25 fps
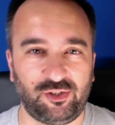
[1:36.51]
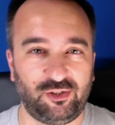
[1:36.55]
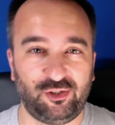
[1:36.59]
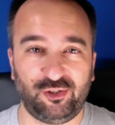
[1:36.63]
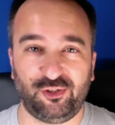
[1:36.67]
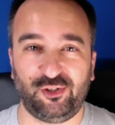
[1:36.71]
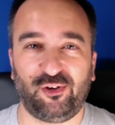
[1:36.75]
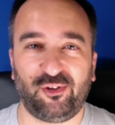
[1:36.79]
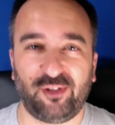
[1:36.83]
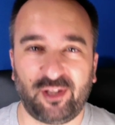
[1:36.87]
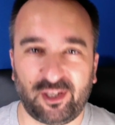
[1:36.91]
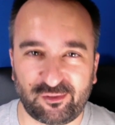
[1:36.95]
You
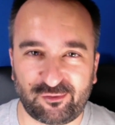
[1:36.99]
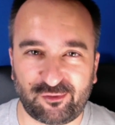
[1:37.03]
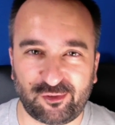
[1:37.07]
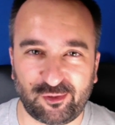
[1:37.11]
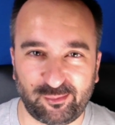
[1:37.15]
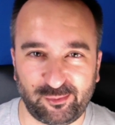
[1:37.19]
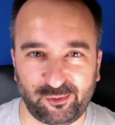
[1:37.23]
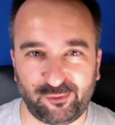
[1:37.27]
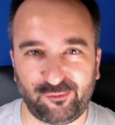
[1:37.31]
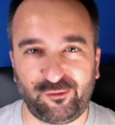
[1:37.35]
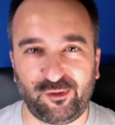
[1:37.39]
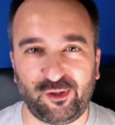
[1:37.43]
know that
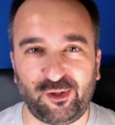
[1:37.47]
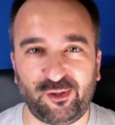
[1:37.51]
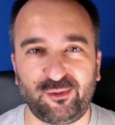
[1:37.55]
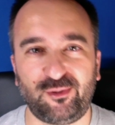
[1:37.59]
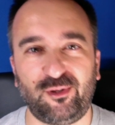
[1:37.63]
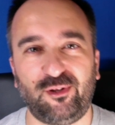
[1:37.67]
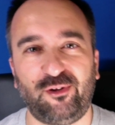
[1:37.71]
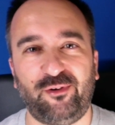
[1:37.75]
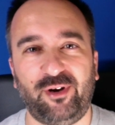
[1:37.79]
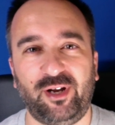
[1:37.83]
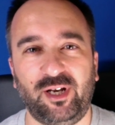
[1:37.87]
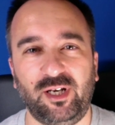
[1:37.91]
from the vlog
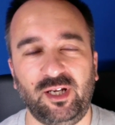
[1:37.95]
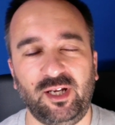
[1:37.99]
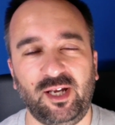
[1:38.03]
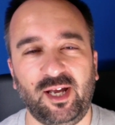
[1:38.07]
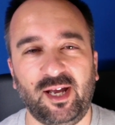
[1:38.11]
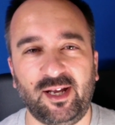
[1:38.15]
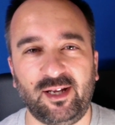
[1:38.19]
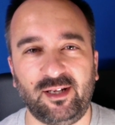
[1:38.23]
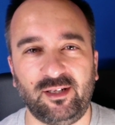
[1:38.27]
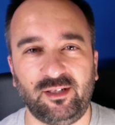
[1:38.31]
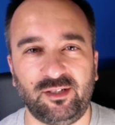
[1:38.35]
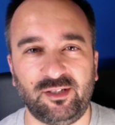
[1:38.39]
already,
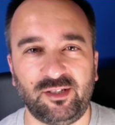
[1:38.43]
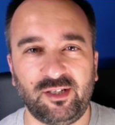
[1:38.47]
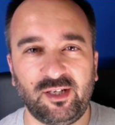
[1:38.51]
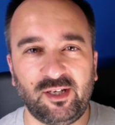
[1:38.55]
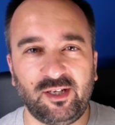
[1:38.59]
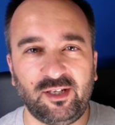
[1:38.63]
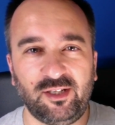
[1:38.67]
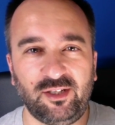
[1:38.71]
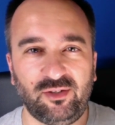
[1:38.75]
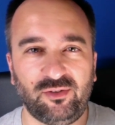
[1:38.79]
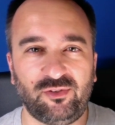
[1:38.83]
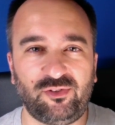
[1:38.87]
and
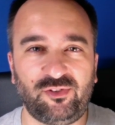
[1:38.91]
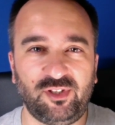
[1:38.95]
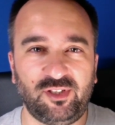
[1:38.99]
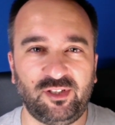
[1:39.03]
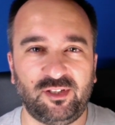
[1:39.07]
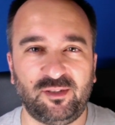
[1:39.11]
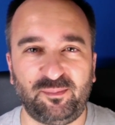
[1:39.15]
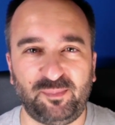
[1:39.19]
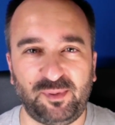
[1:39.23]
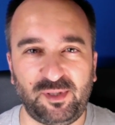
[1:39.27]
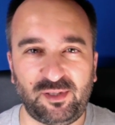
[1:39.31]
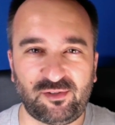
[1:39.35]
you see
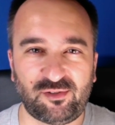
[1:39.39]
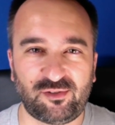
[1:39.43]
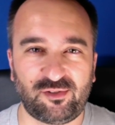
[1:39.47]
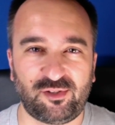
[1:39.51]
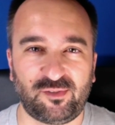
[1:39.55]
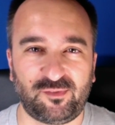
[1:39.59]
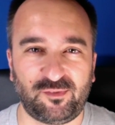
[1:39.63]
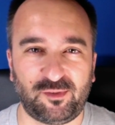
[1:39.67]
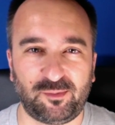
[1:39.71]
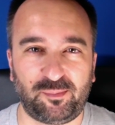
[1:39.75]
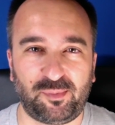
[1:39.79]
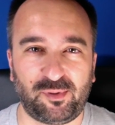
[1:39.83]
the pieces
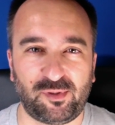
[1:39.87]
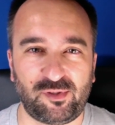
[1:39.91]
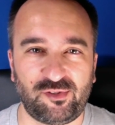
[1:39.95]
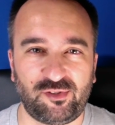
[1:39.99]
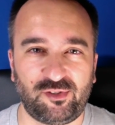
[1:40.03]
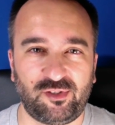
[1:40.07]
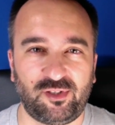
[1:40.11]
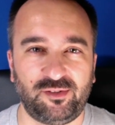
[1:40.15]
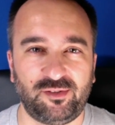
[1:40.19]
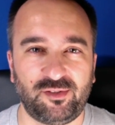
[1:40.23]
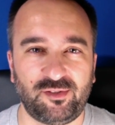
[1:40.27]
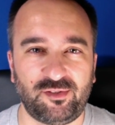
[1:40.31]
of the
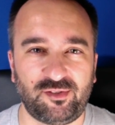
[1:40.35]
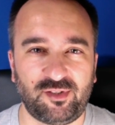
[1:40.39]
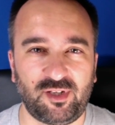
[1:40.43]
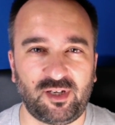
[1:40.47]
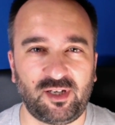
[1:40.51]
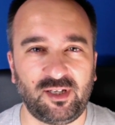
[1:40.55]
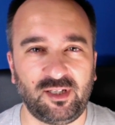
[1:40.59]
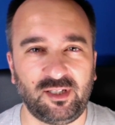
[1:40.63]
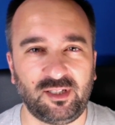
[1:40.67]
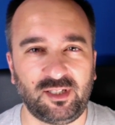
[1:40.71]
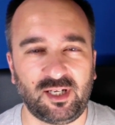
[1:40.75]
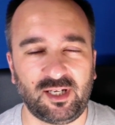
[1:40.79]
puzzle on the
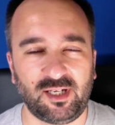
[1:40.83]
side,